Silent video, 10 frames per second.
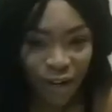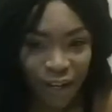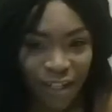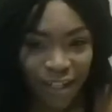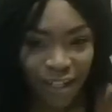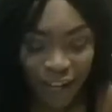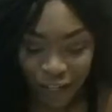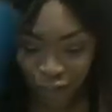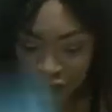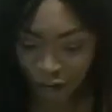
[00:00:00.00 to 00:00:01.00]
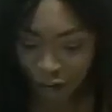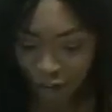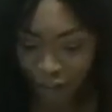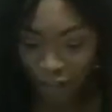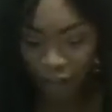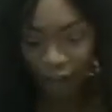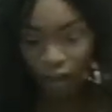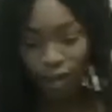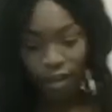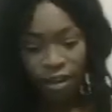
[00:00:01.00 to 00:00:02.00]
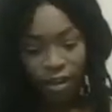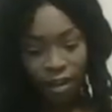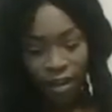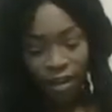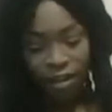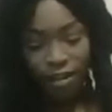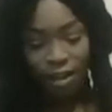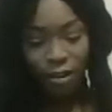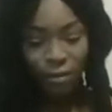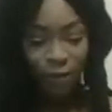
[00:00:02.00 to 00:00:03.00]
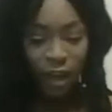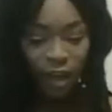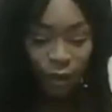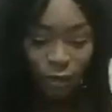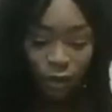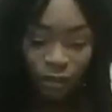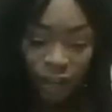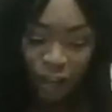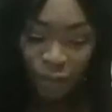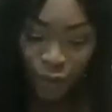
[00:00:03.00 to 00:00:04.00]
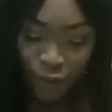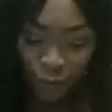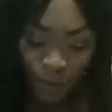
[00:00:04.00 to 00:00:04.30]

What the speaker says: Reconciliation, y'all. Look at that. Somebody want they boo